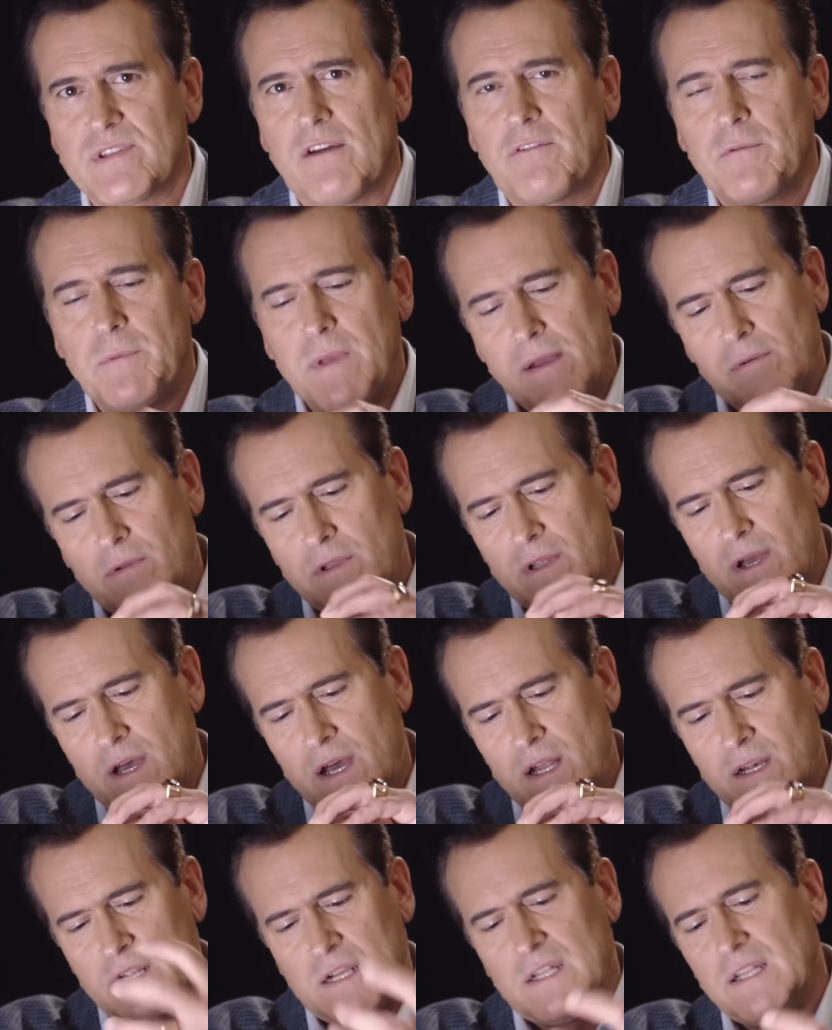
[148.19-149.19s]
I would be able to
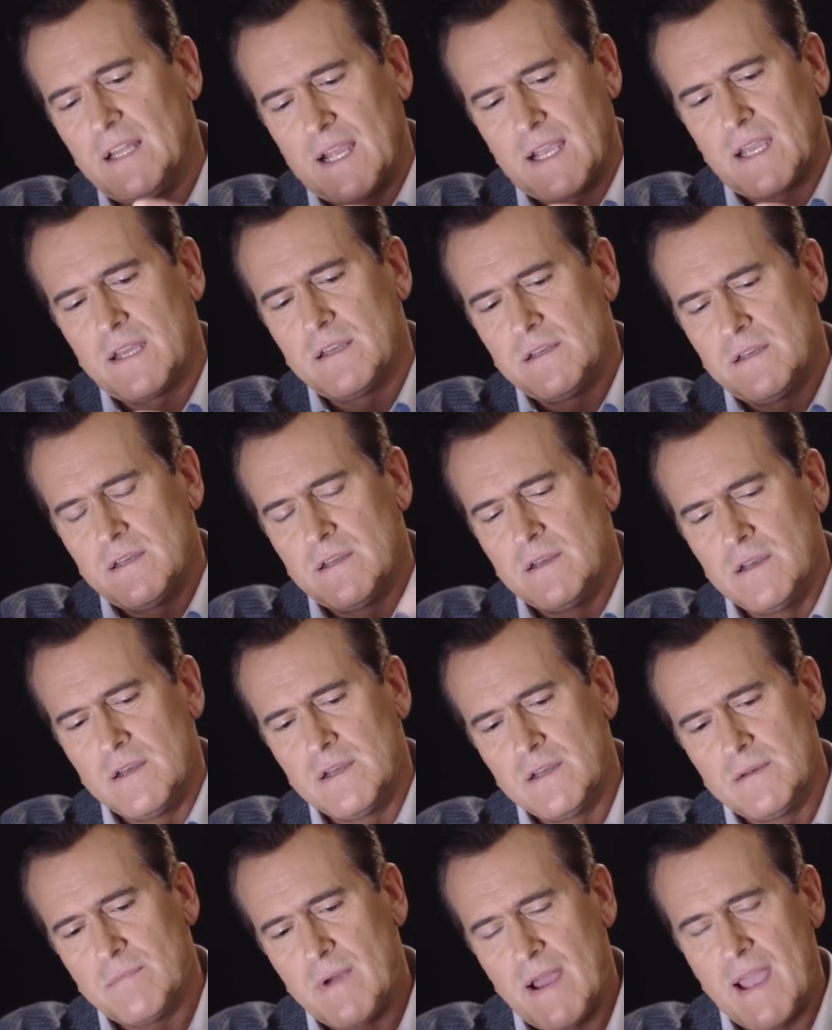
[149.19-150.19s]
unclick
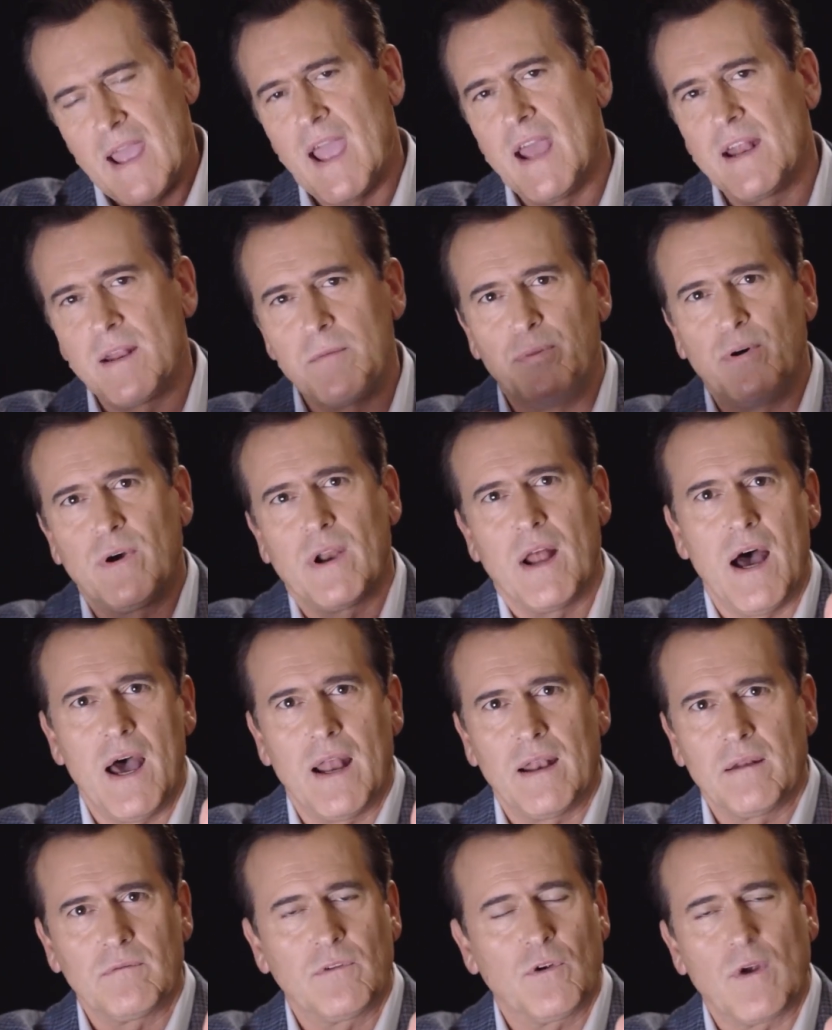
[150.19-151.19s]
my hand and put
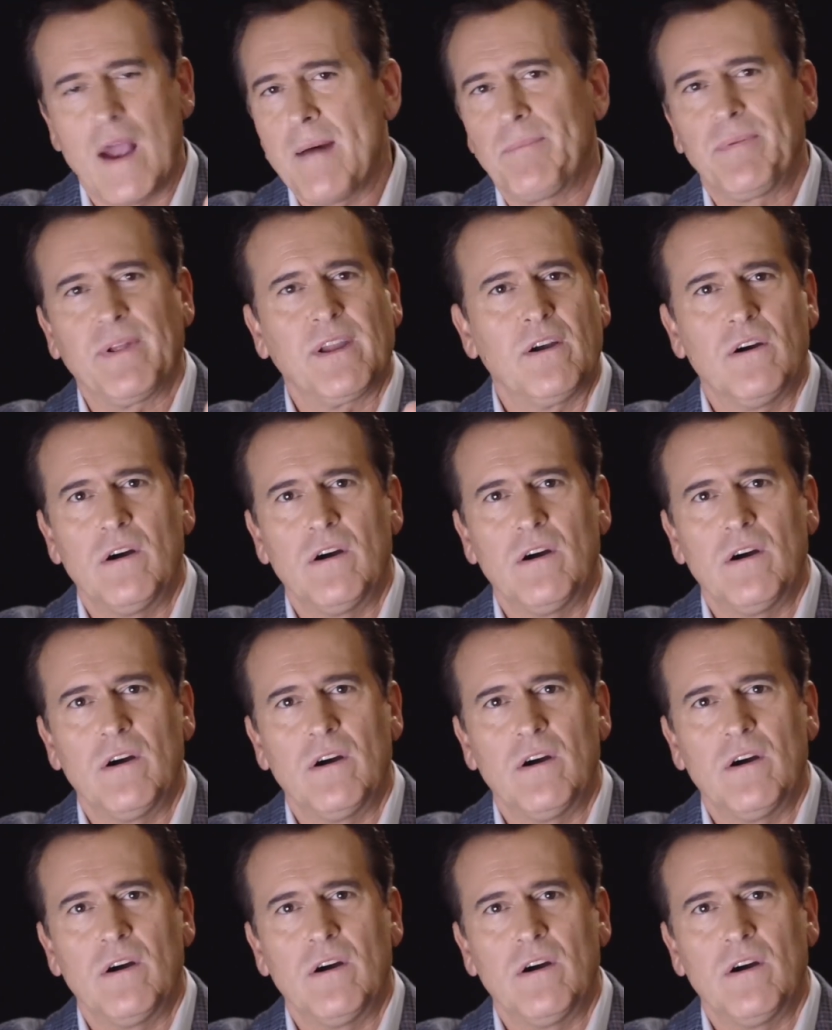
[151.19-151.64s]
on grappling